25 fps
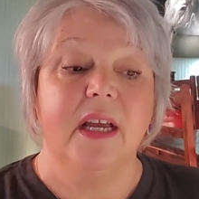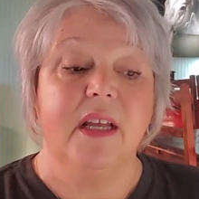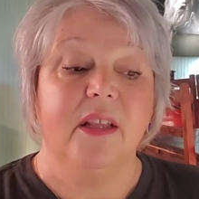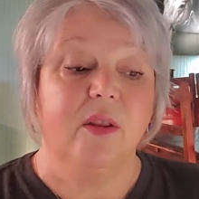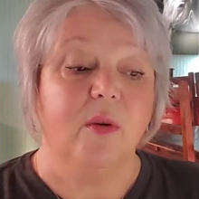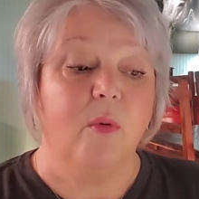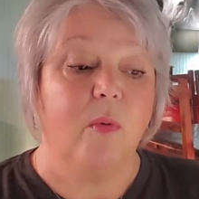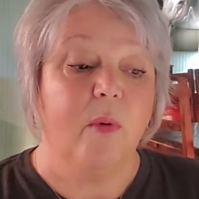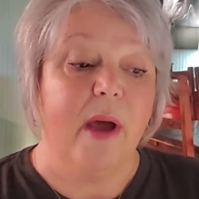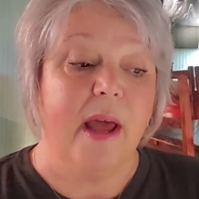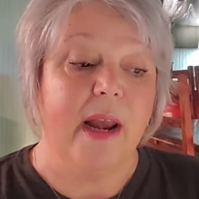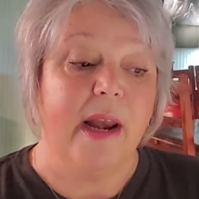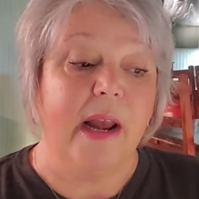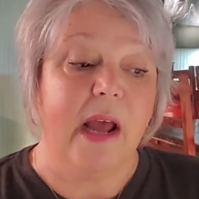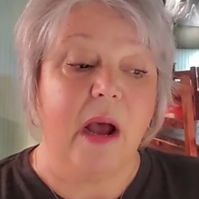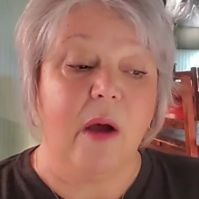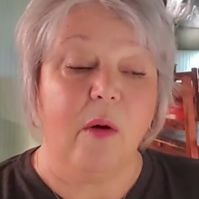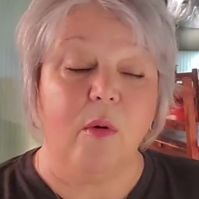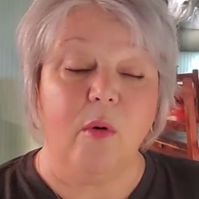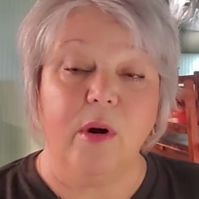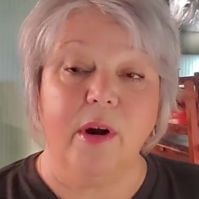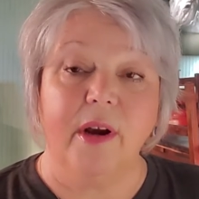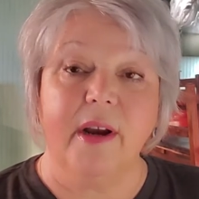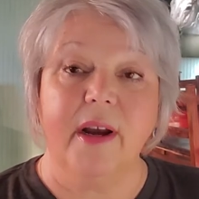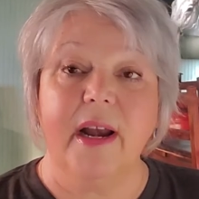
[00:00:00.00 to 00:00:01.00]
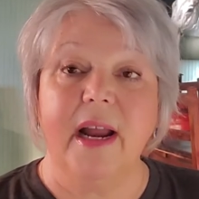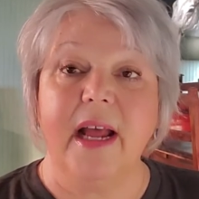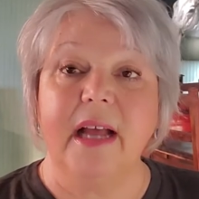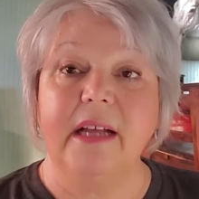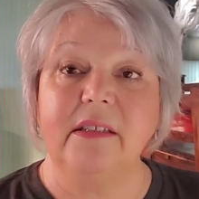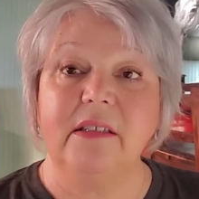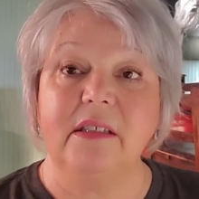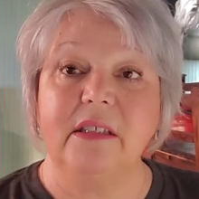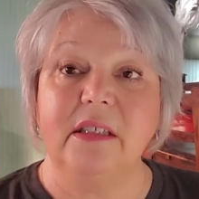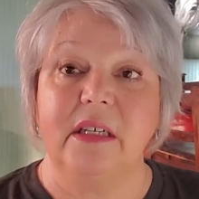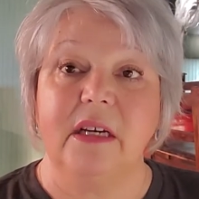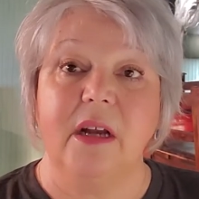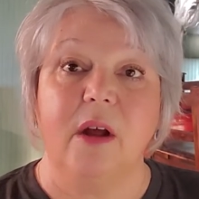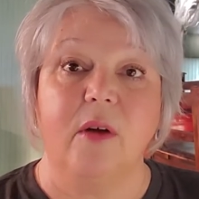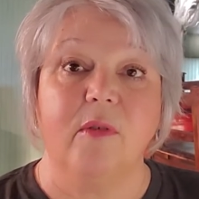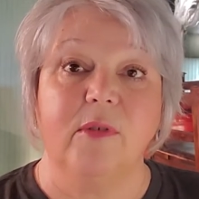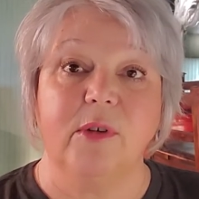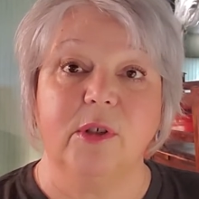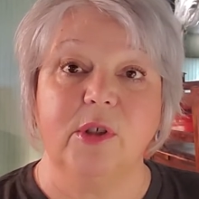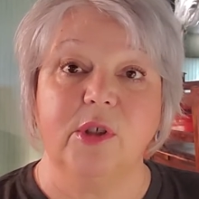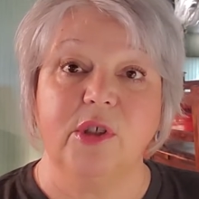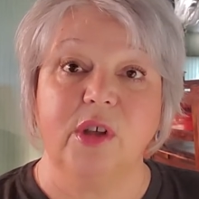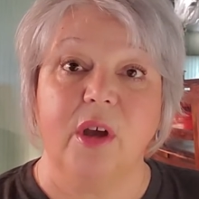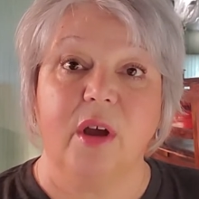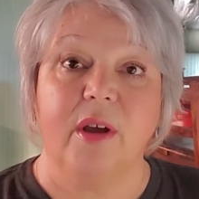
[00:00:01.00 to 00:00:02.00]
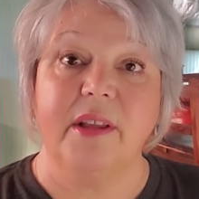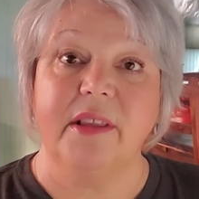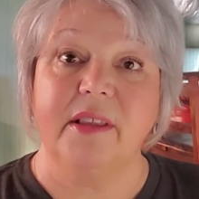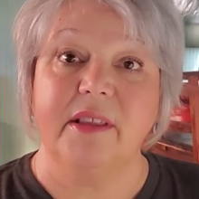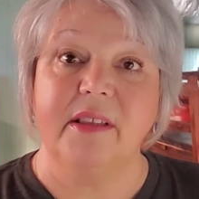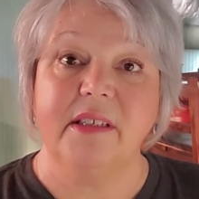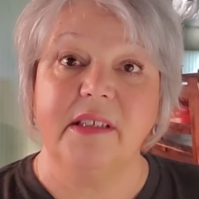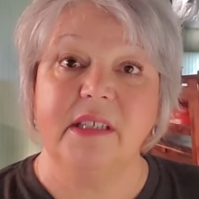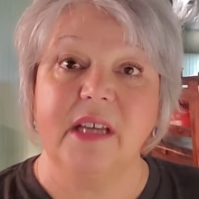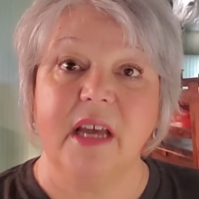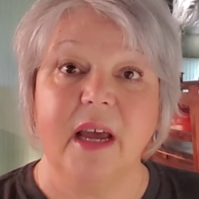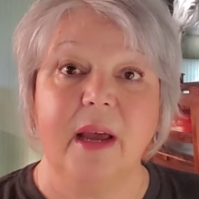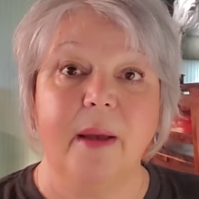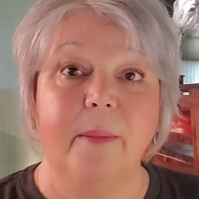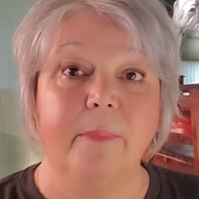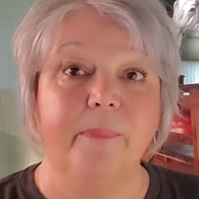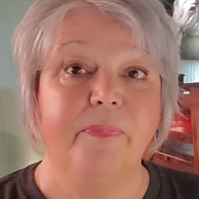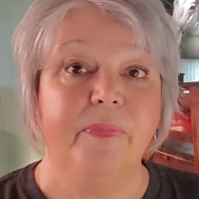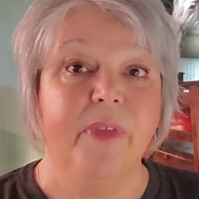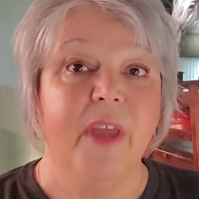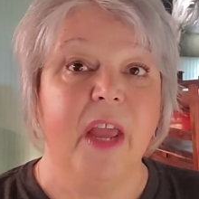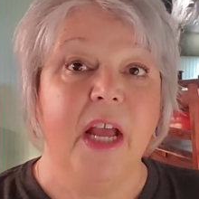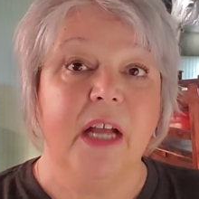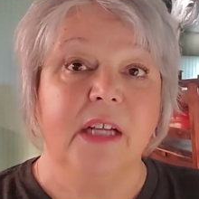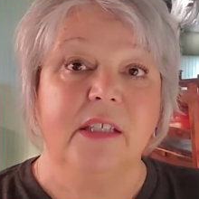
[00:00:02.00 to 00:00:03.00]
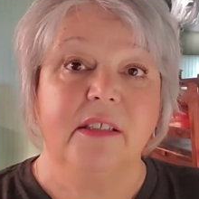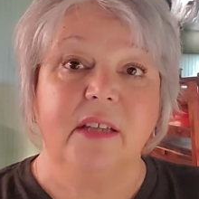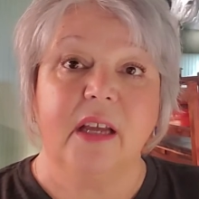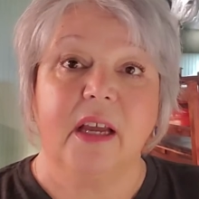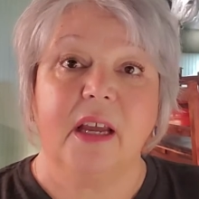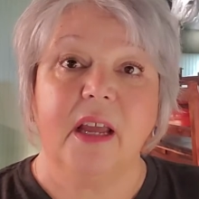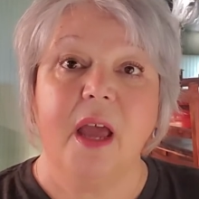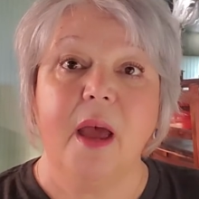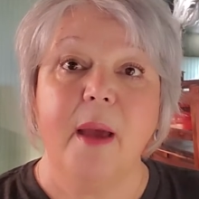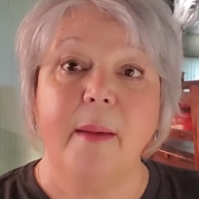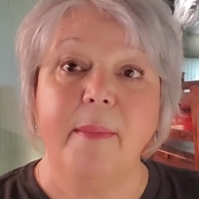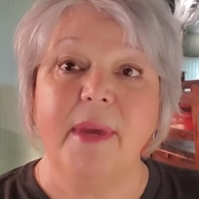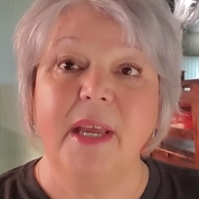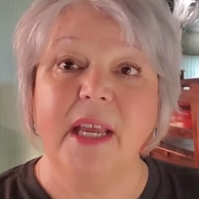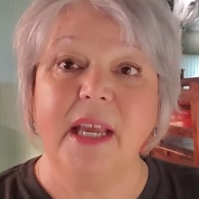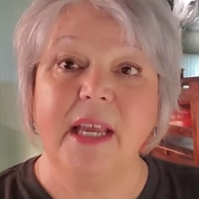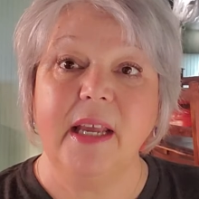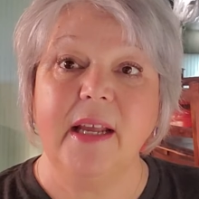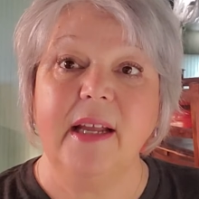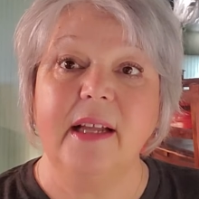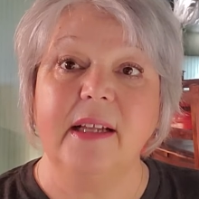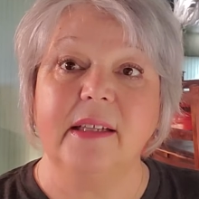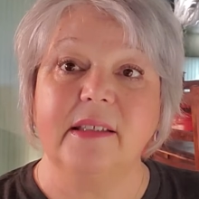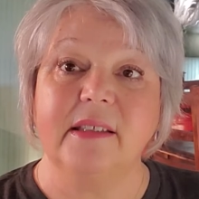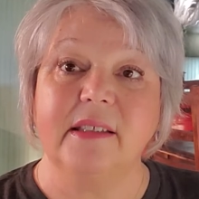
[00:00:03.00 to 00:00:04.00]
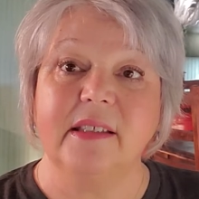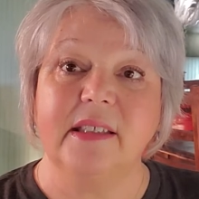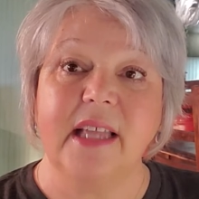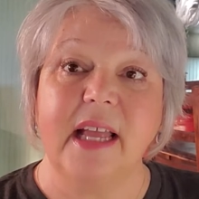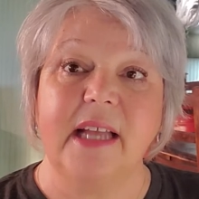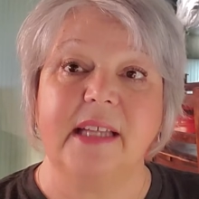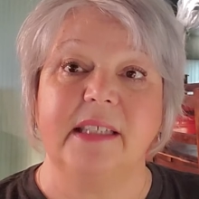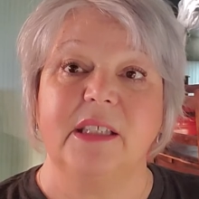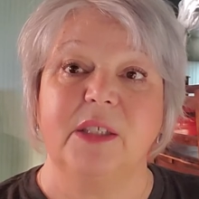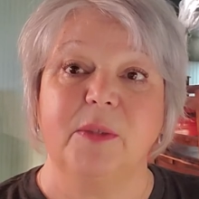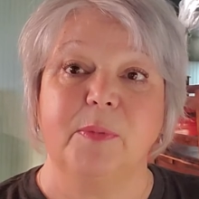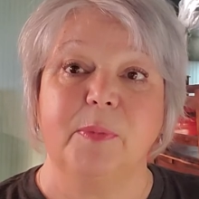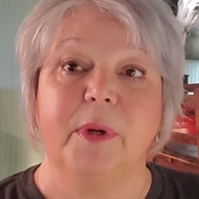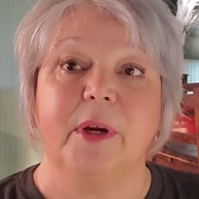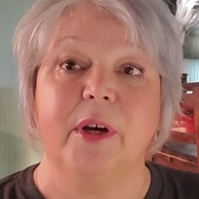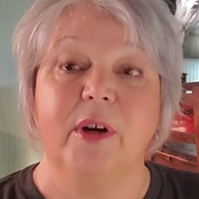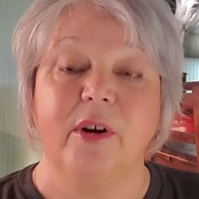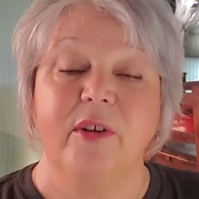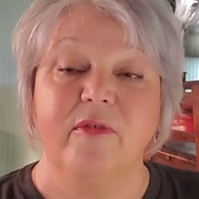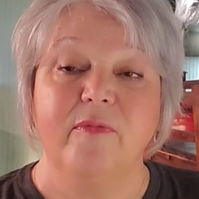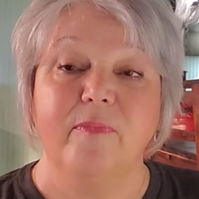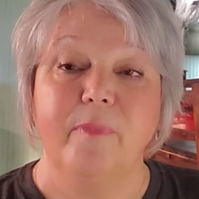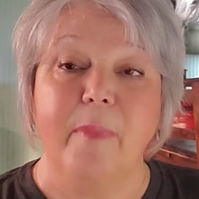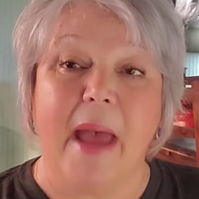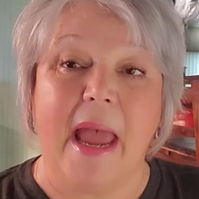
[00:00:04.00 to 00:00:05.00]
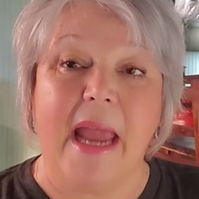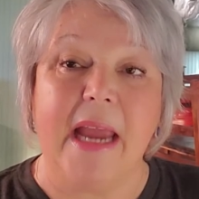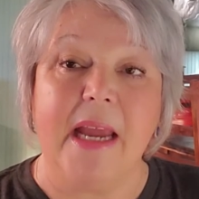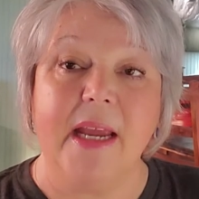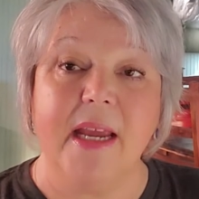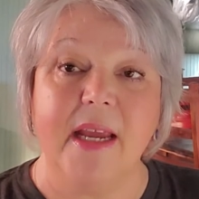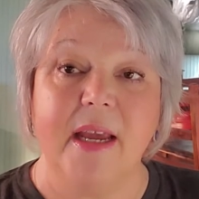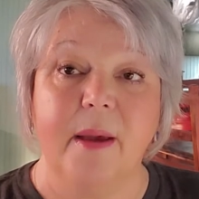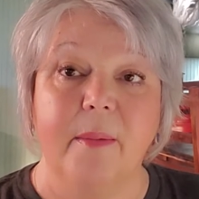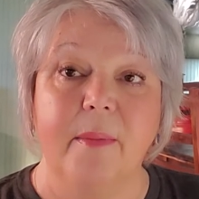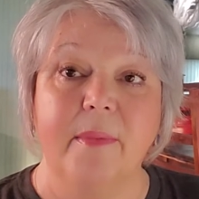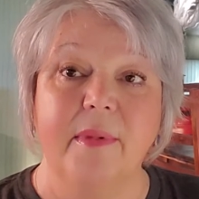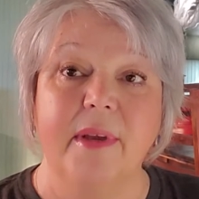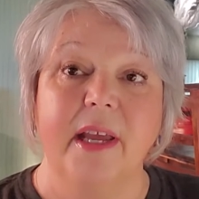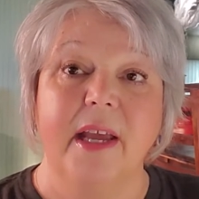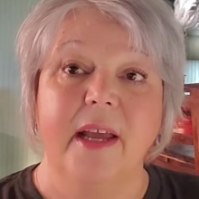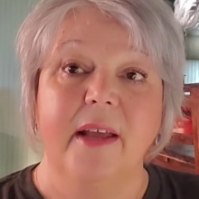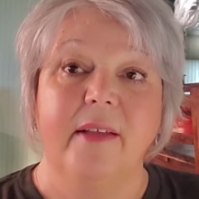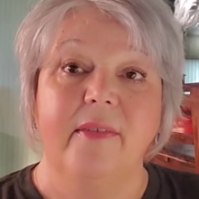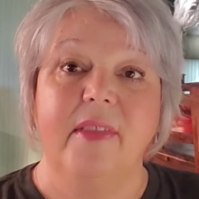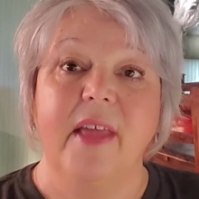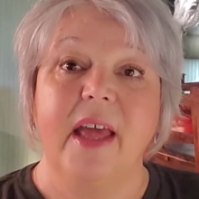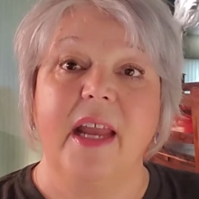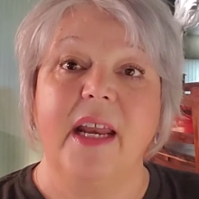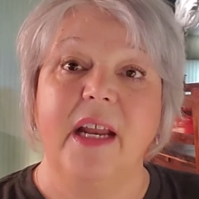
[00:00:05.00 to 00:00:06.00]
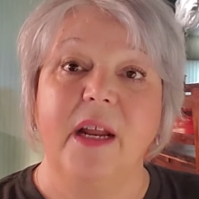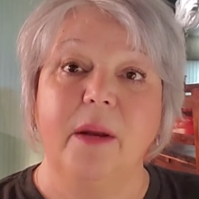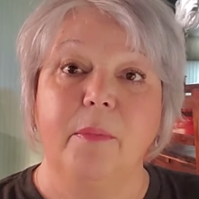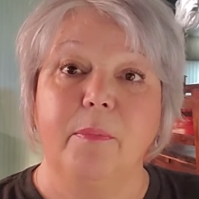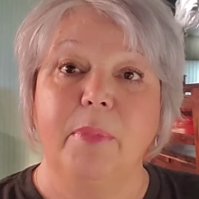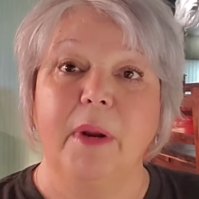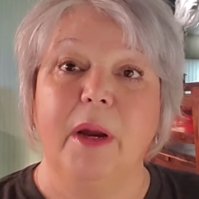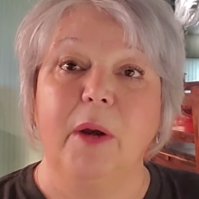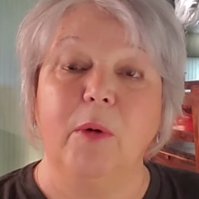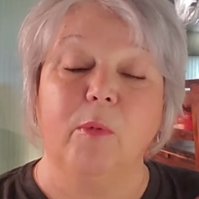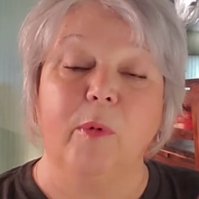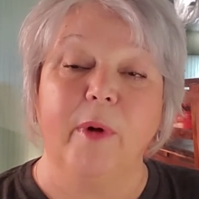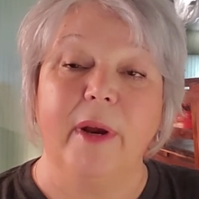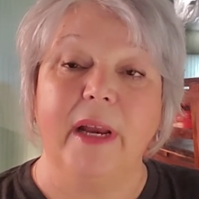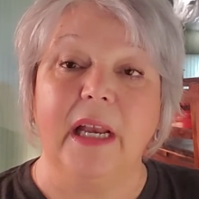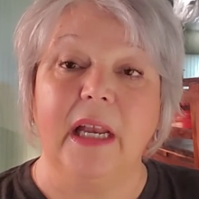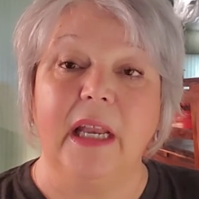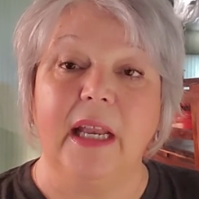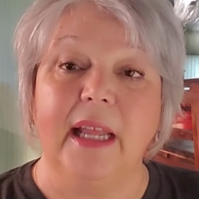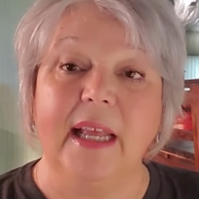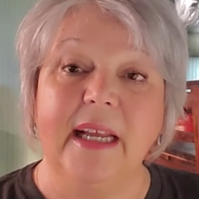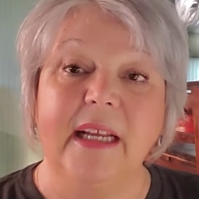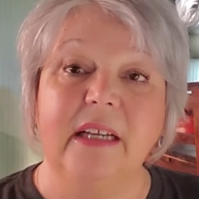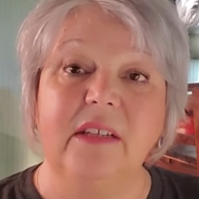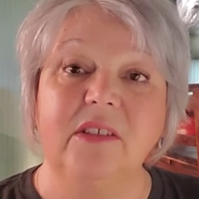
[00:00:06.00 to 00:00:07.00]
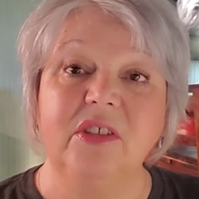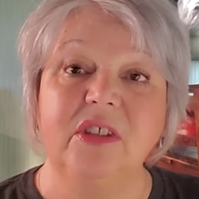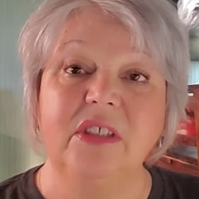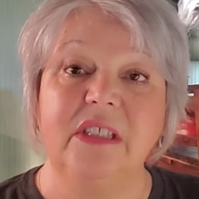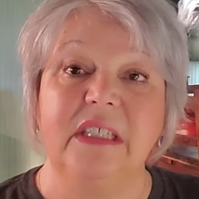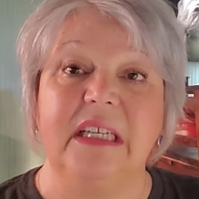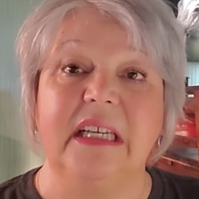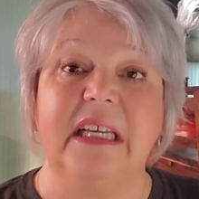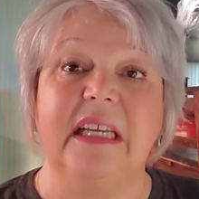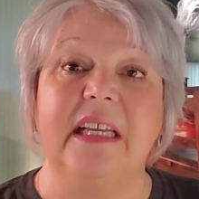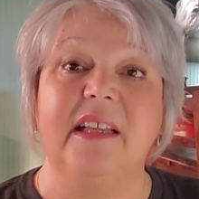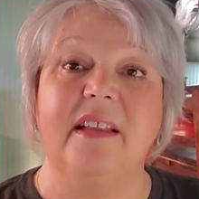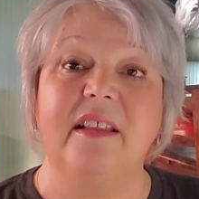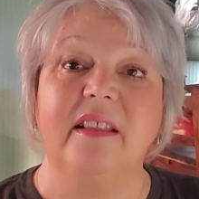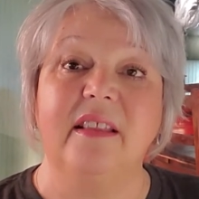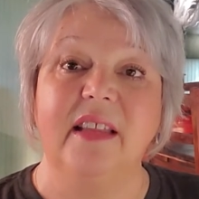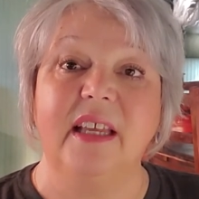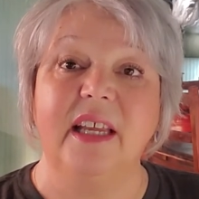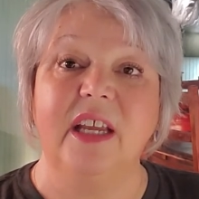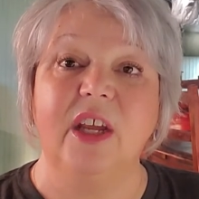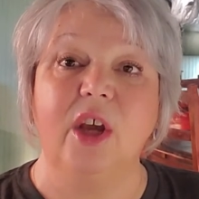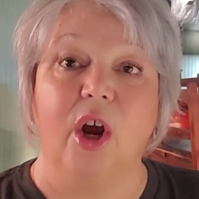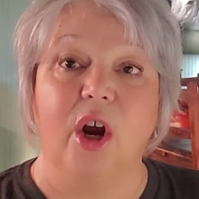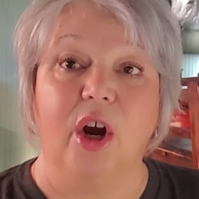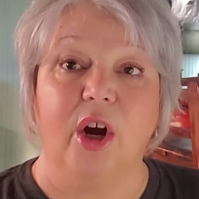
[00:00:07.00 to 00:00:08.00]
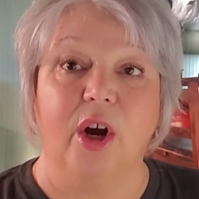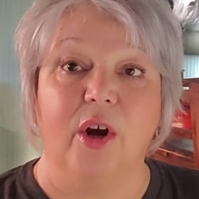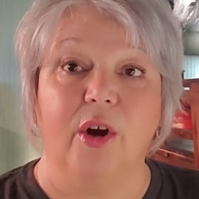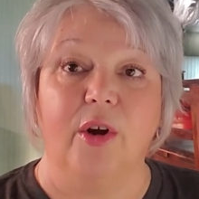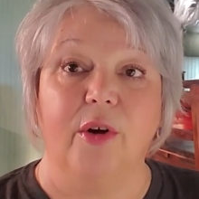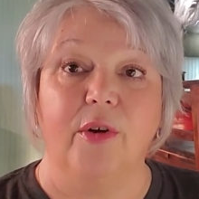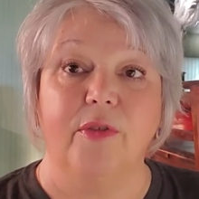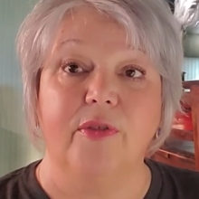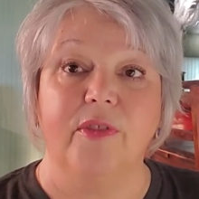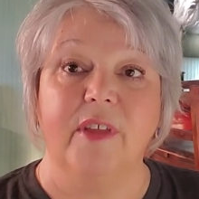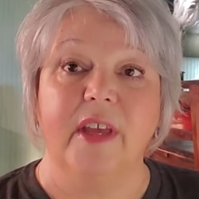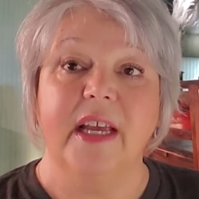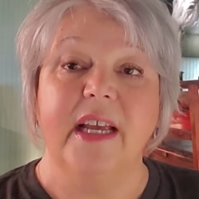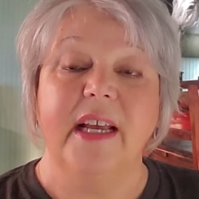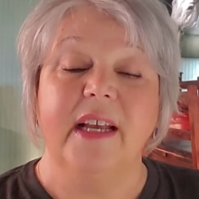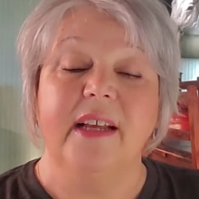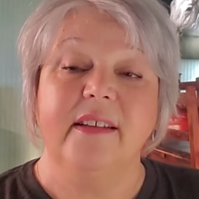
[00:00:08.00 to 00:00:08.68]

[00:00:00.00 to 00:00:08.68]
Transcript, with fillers: the one I organized and oversaw at the time to come against that spirit of mayhem that had been released in the earth.